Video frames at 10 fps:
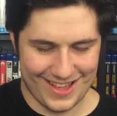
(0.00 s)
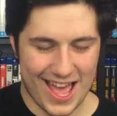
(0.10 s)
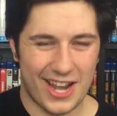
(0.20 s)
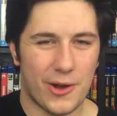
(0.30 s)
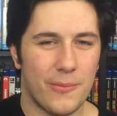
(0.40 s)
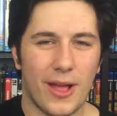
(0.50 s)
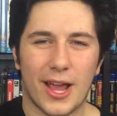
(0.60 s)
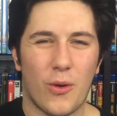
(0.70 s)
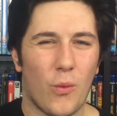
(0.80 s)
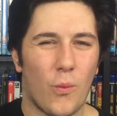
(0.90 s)
And I'm
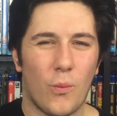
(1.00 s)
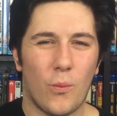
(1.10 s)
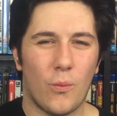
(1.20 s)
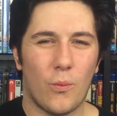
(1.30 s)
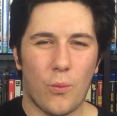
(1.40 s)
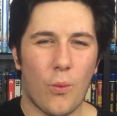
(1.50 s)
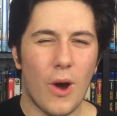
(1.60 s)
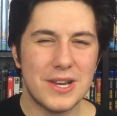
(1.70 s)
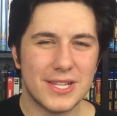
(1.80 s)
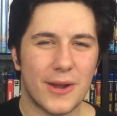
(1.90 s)
like,
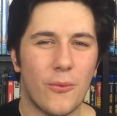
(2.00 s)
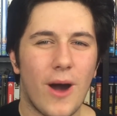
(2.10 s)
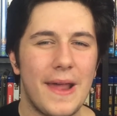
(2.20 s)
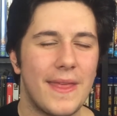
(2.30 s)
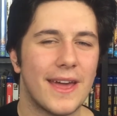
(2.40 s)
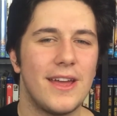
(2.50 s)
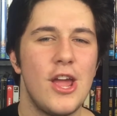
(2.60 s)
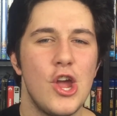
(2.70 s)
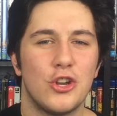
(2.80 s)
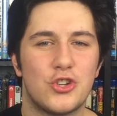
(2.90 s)
what? Like, why they go,
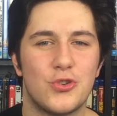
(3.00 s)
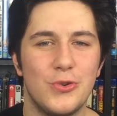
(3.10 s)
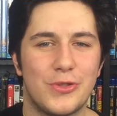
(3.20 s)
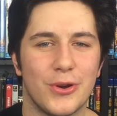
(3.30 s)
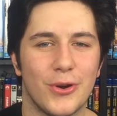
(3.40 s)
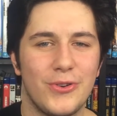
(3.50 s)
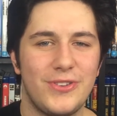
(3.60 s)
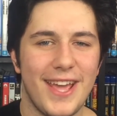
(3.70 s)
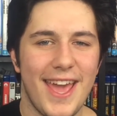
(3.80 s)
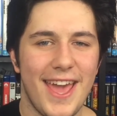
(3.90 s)
truth or
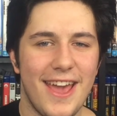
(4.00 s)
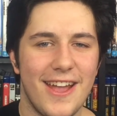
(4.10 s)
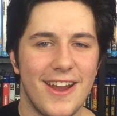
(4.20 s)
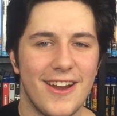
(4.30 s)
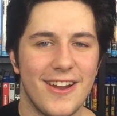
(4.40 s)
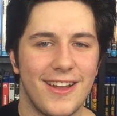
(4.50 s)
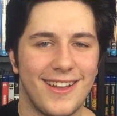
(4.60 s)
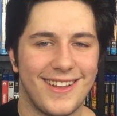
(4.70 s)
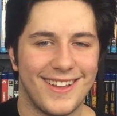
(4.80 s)
dare?